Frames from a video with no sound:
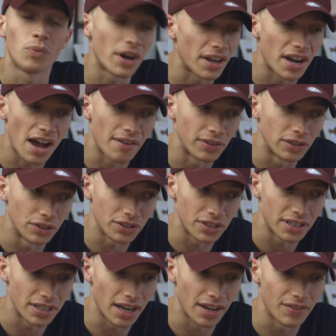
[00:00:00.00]
We're gonna have a look
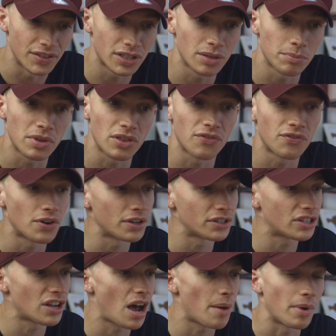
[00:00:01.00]
today. This is gonna be the
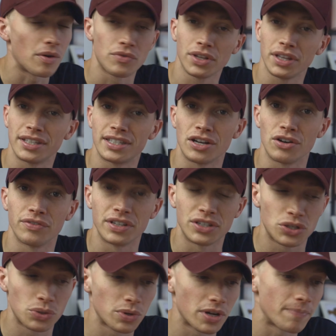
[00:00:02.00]
first time I really delve
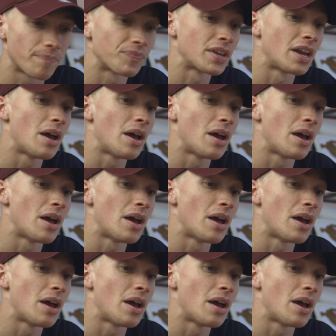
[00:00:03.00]
into it,